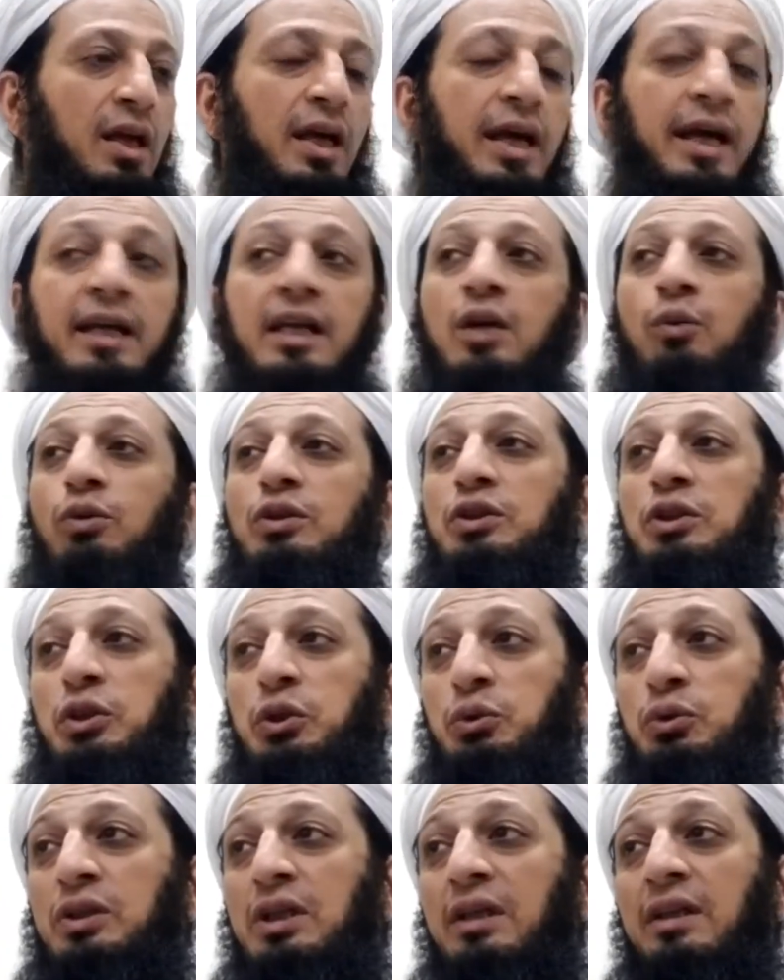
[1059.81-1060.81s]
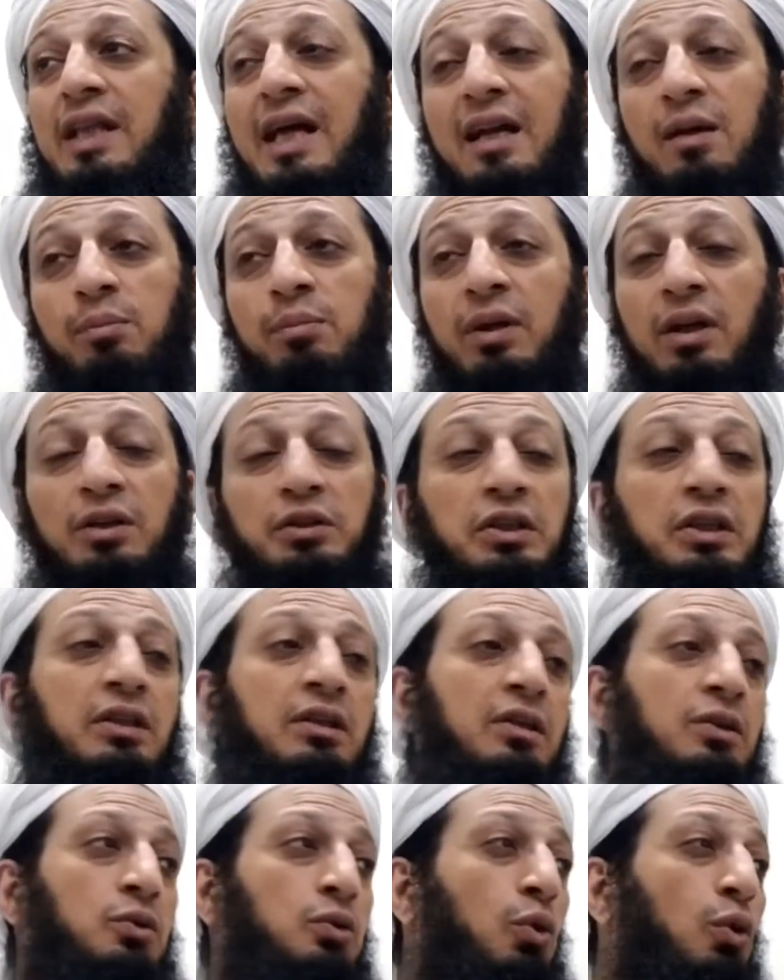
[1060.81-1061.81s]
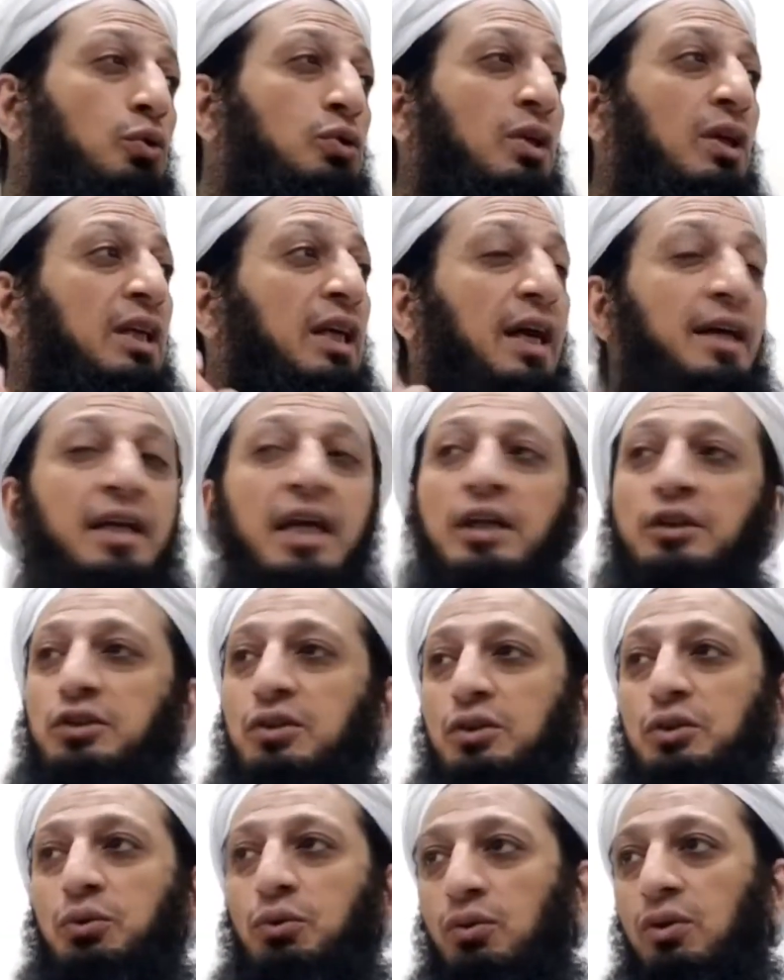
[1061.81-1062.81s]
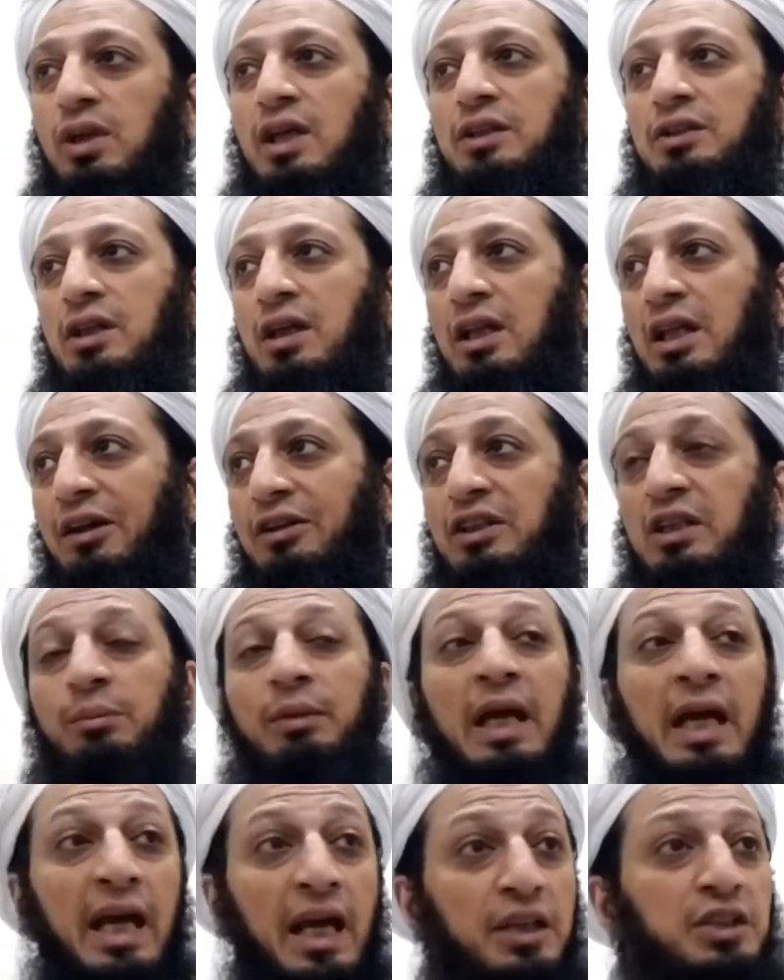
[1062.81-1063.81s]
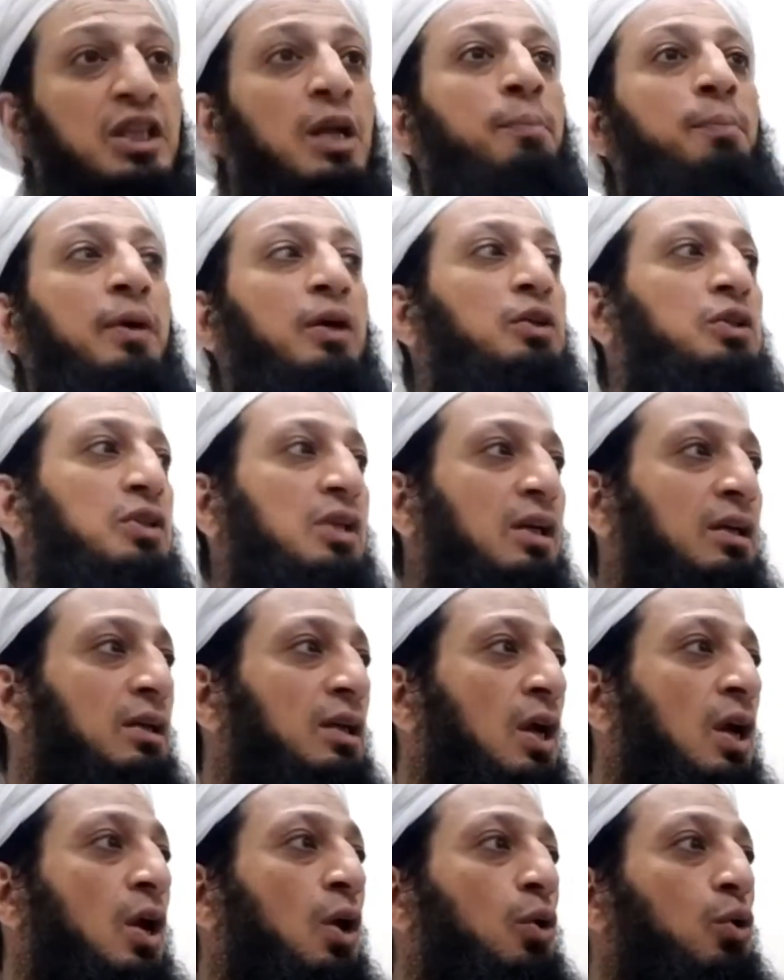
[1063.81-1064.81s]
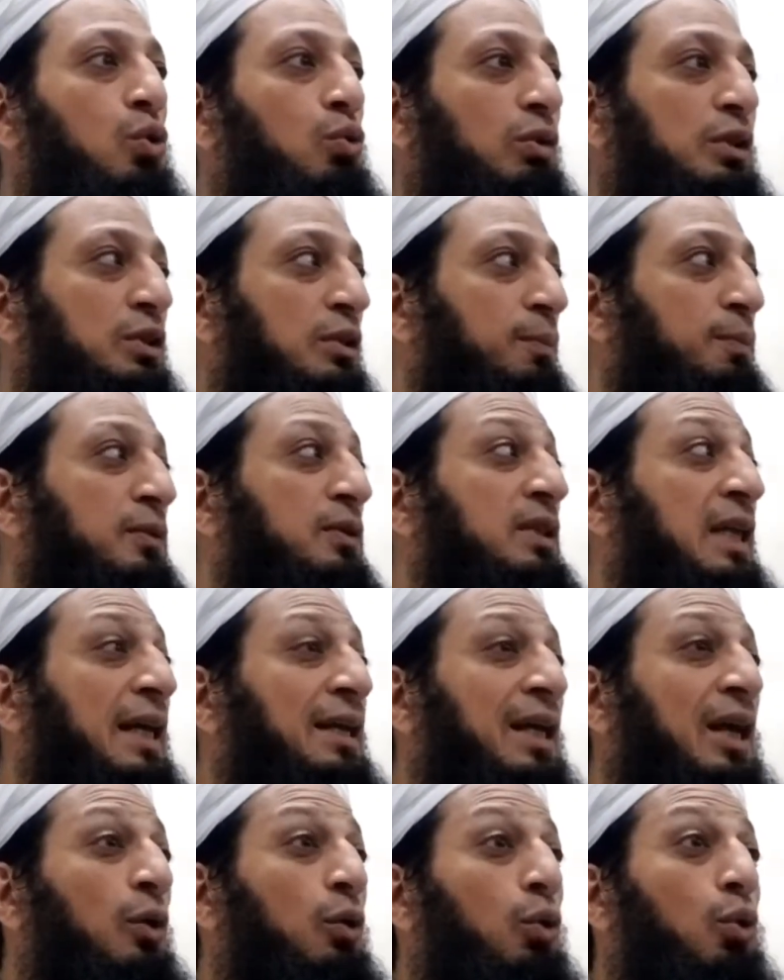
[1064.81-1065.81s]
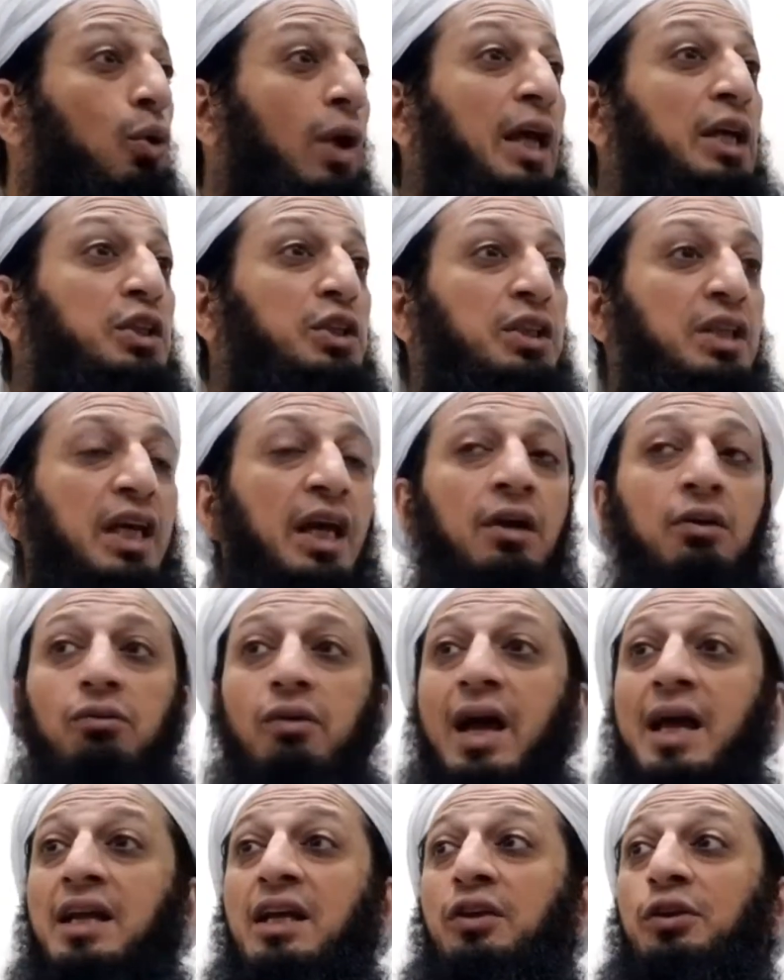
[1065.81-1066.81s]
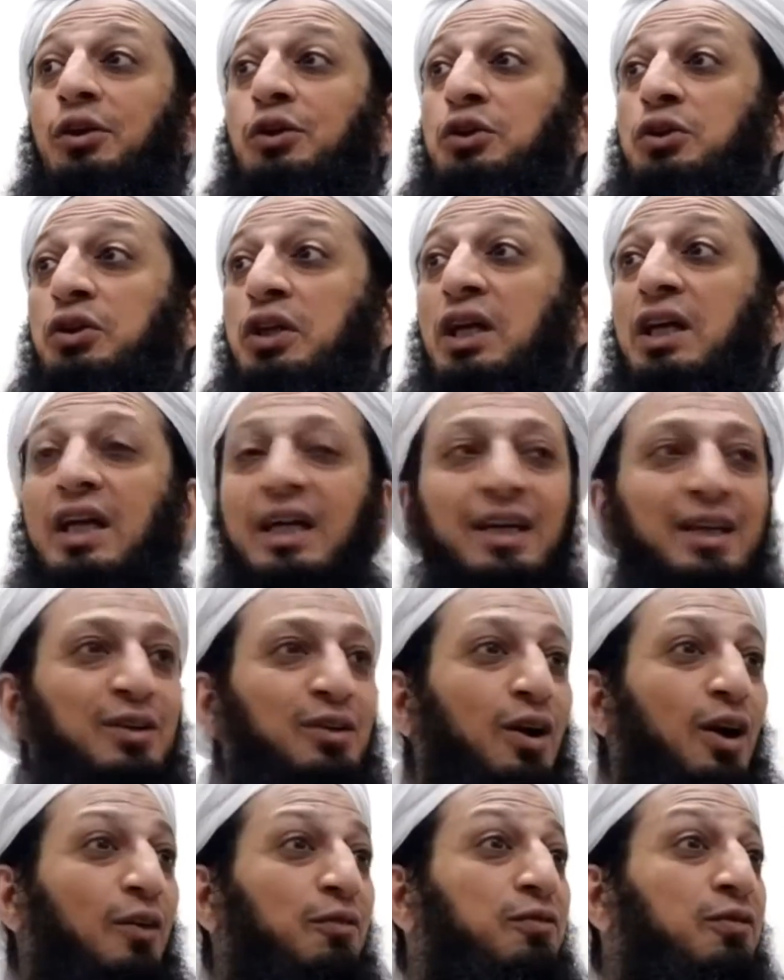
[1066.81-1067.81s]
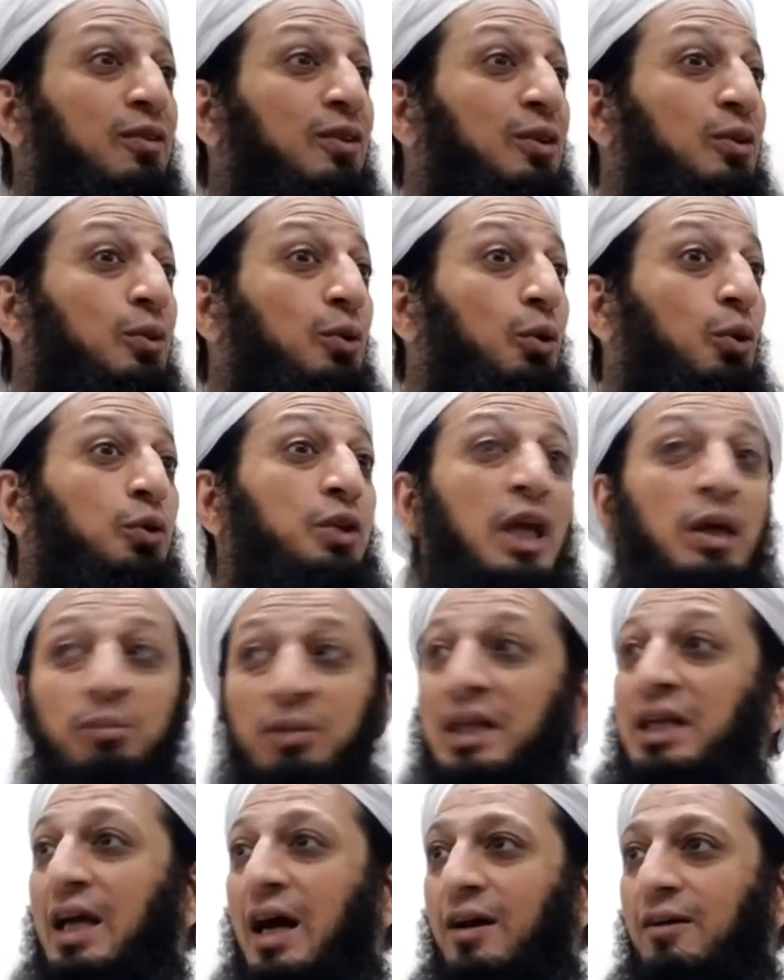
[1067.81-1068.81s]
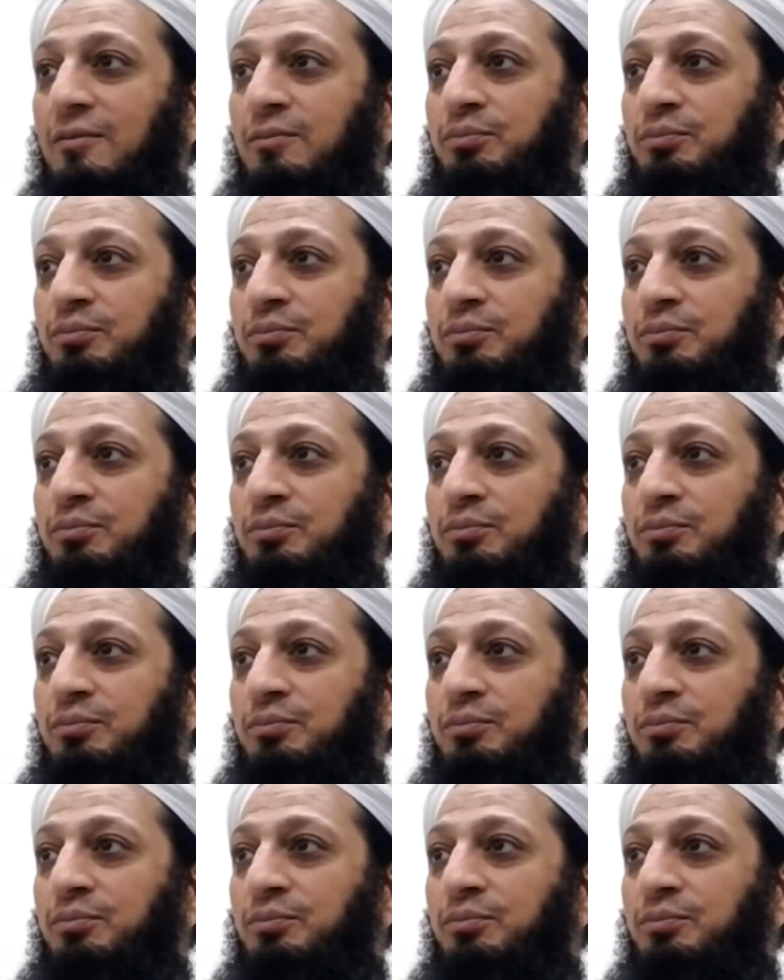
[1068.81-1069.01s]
and he was using that ability totally against Rasulullah. He's the person who was representing Quraysh in writing the treaty of Hudaybiyah.